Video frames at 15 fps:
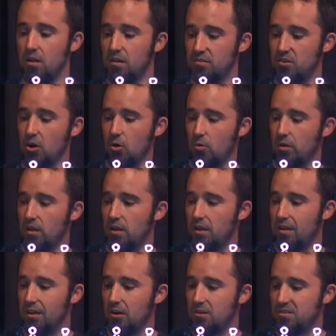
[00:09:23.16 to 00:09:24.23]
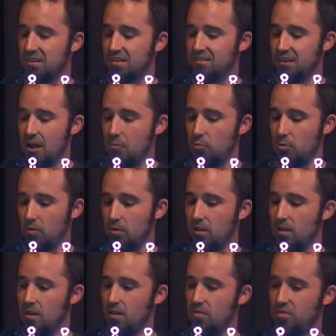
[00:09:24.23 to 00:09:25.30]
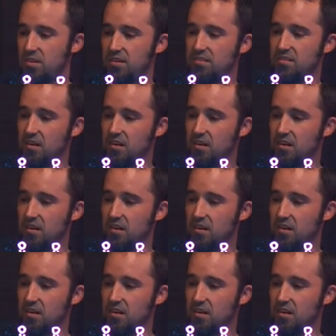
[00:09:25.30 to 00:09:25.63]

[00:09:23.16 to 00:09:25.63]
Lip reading: So here's an example. This